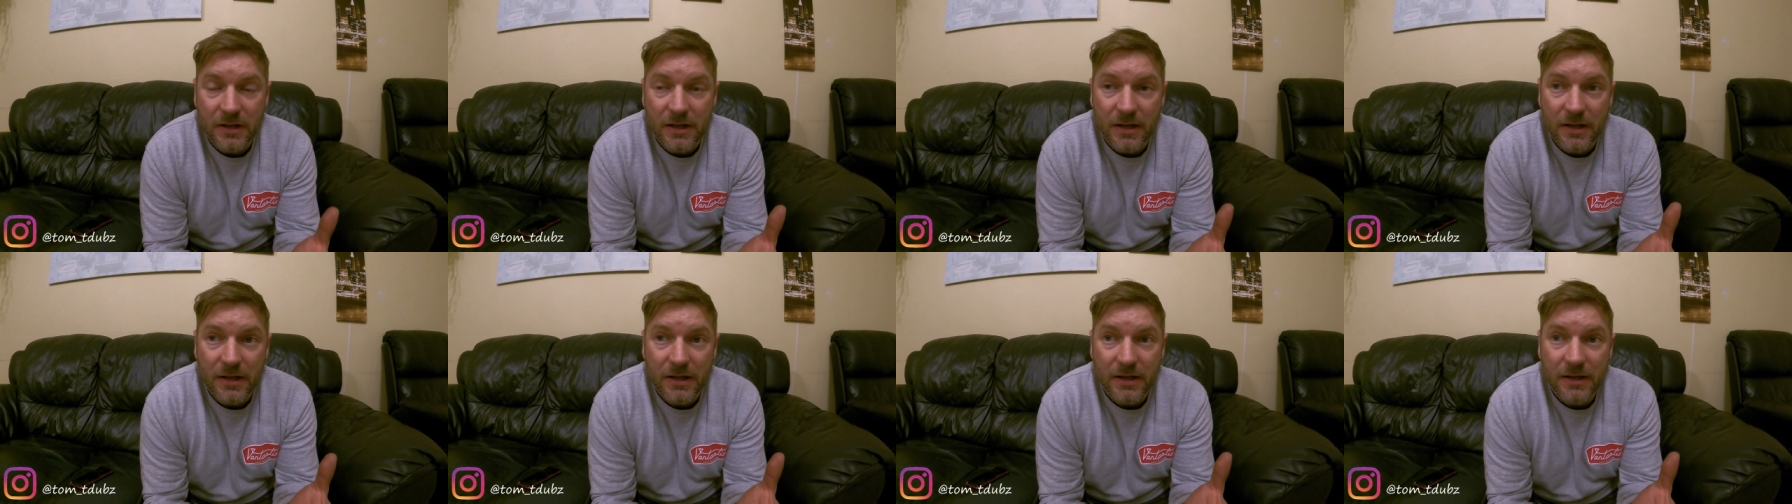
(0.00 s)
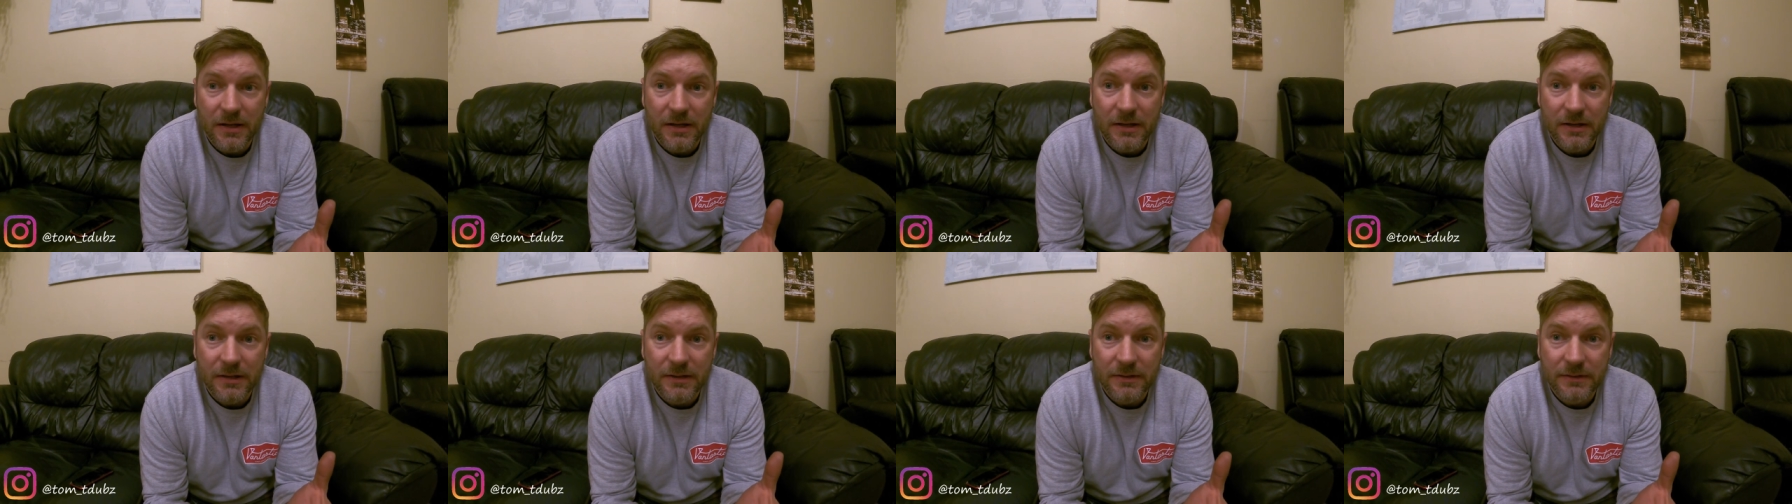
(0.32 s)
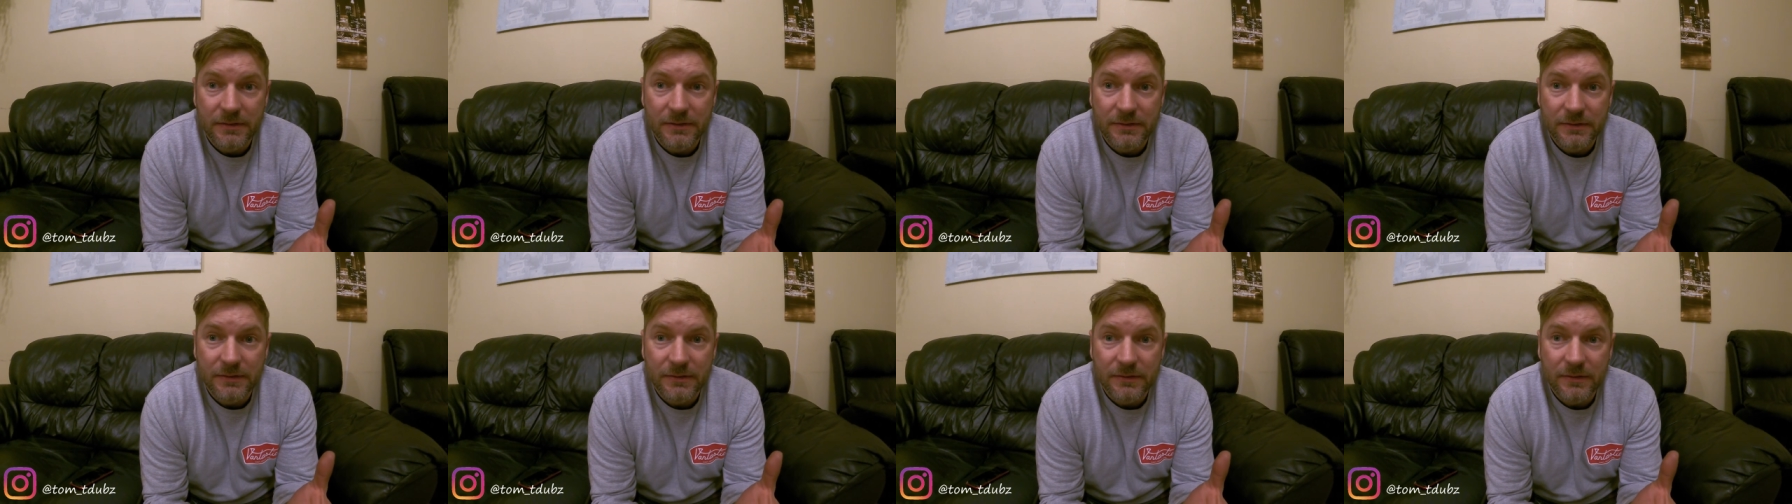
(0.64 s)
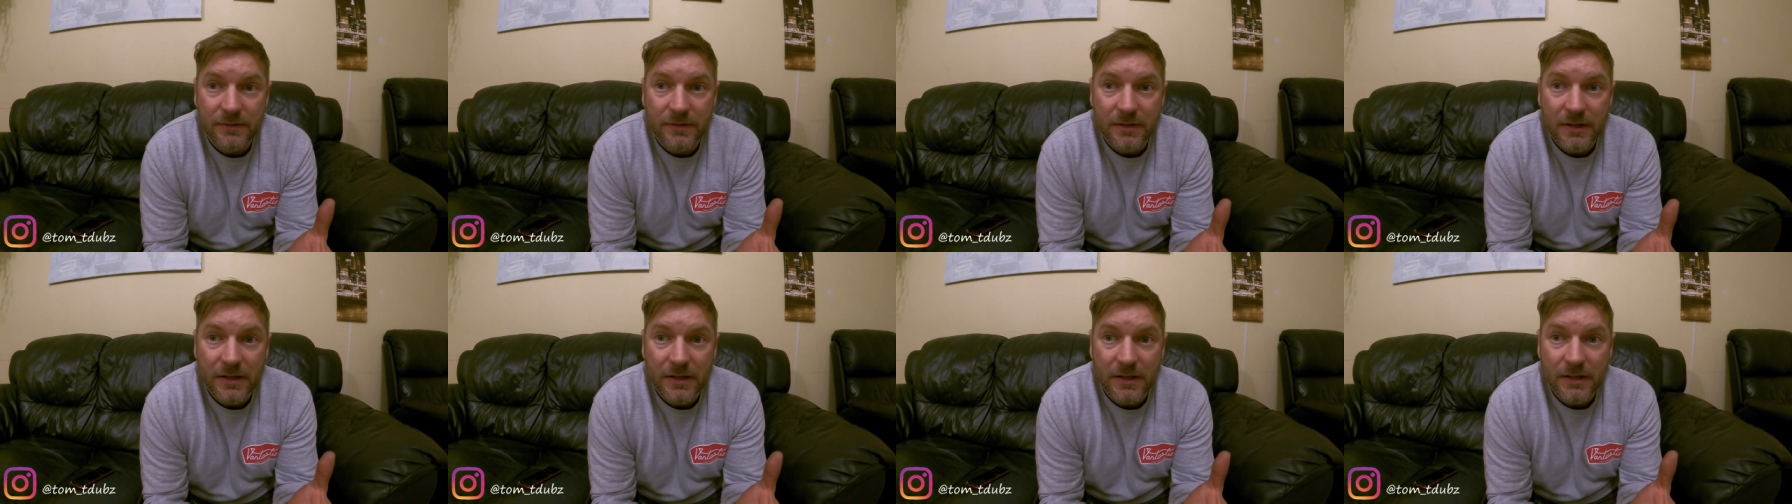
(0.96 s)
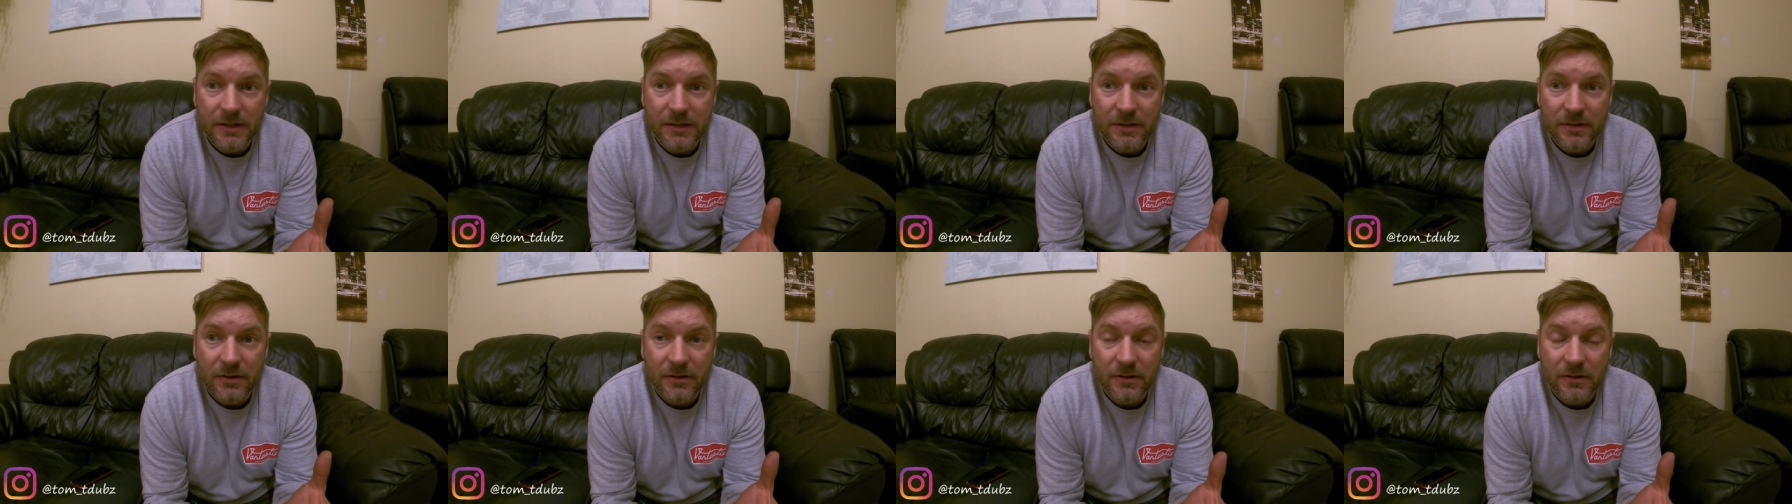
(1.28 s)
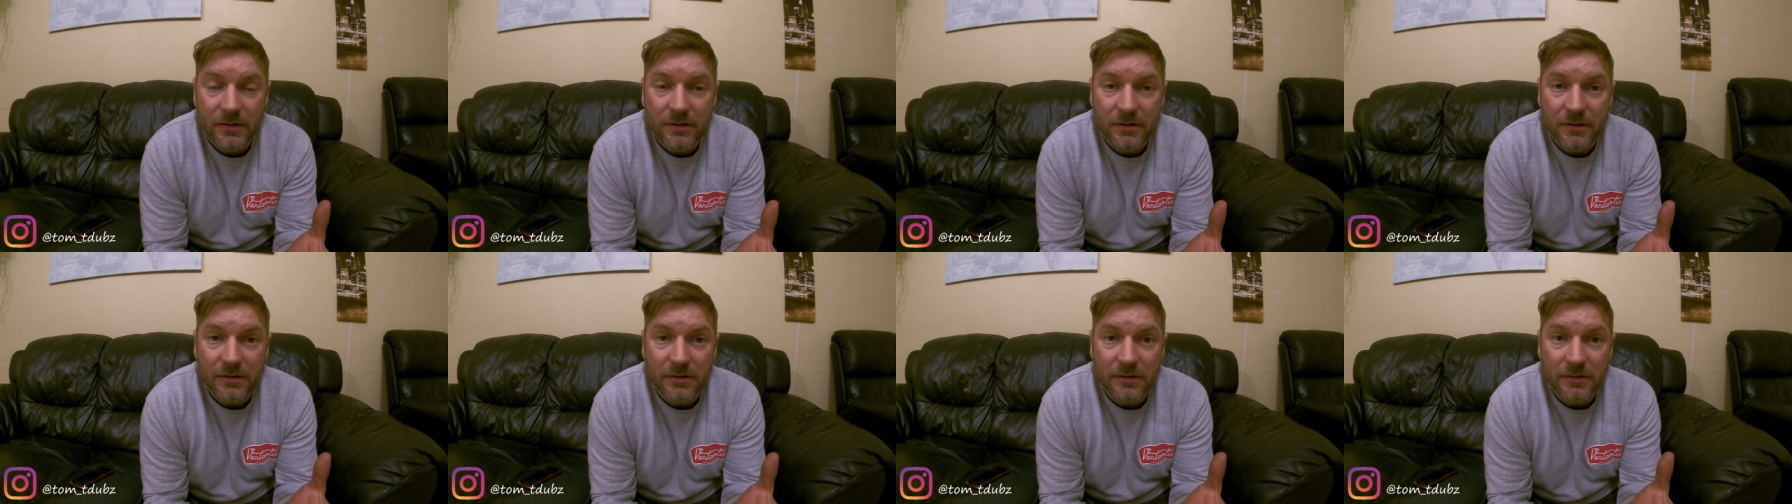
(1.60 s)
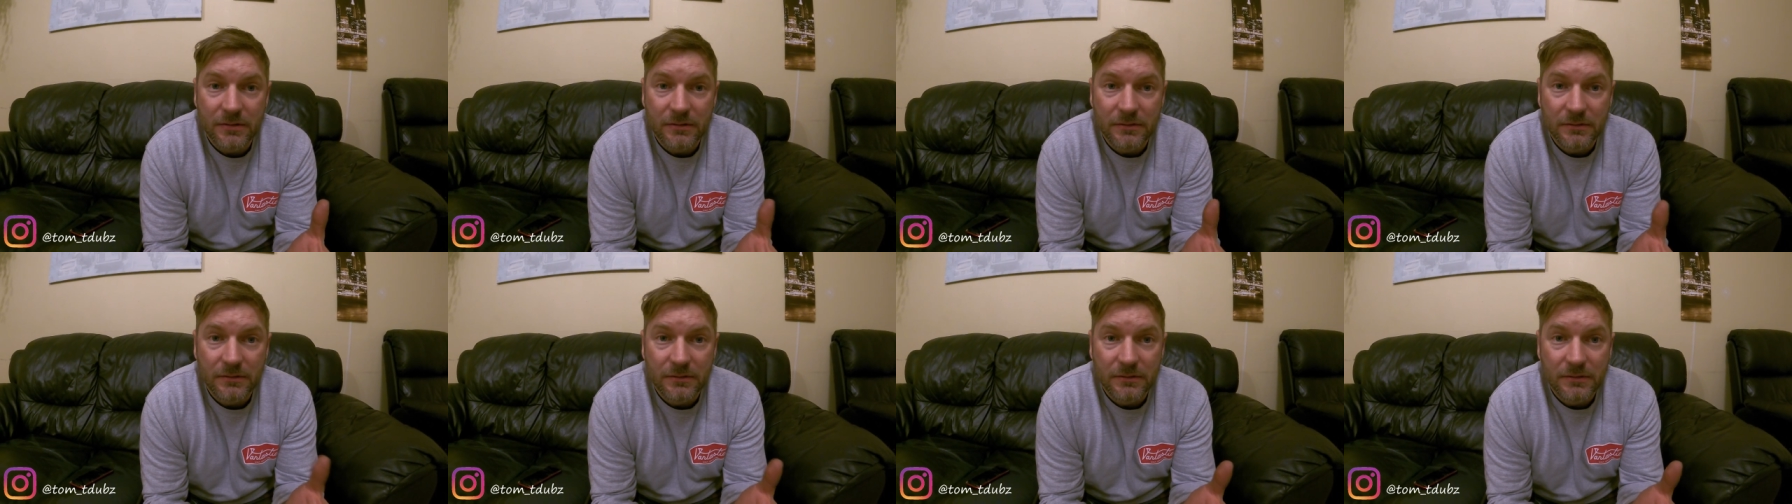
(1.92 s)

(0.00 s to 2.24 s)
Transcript: and they are